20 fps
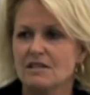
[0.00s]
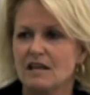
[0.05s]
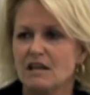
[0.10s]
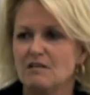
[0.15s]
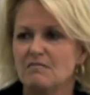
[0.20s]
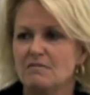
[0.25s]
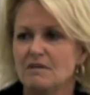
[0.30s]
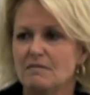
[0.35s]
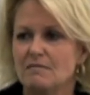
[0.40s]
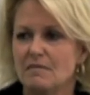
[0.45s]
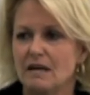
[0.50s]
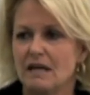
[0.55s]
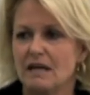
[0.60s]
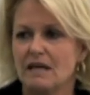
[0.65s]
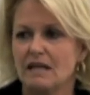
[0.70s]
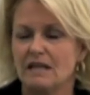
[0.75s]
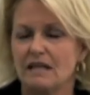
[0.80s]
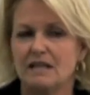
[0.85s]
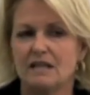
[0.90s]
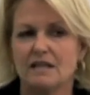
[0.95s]
can be
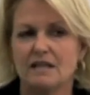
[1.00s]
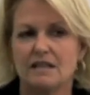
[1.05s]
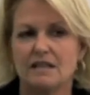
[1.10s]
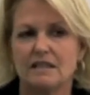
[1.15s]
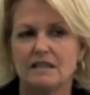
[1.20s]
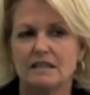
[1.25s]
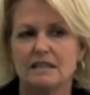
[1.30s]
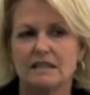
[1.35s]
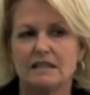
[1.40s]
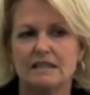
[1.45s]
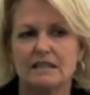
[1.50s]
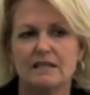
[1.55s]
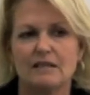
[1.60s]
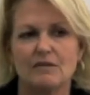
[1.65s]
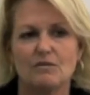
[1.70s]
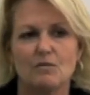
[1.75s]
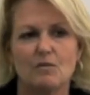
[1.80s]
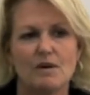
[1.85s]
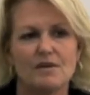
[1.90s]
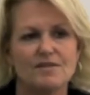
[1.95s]
made
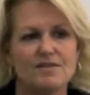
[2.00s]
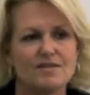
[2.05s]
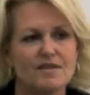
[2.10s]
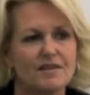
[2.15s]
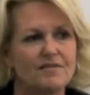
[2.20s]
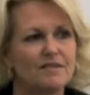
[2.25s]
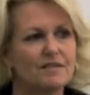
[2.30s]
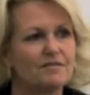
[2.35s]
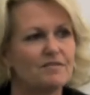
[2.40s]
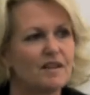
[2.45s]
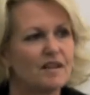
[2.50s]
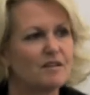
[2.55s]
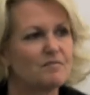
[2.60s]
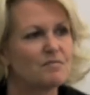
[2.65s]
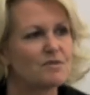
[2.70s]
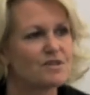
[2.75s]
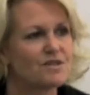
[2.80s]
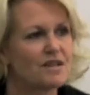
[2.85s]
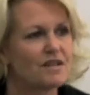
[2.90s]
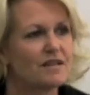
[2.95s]
once
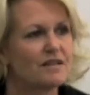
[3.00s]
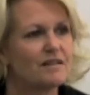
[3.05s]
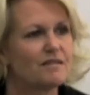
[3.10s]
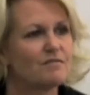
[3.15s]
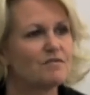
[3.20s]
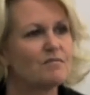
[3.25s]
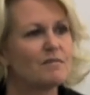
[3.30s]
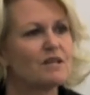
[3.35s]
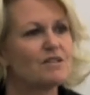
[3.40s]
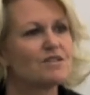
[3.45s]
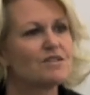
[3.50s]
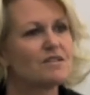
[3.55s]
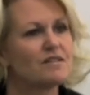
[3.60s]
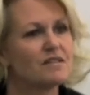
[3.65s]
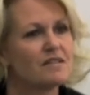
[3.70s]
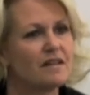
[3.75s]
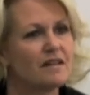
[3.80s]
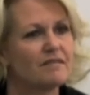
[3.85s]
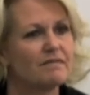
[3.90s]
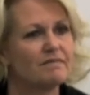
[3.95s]
75% of the information
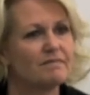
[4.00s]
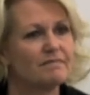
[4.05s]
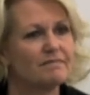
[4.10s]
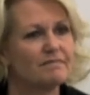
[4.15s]
is in.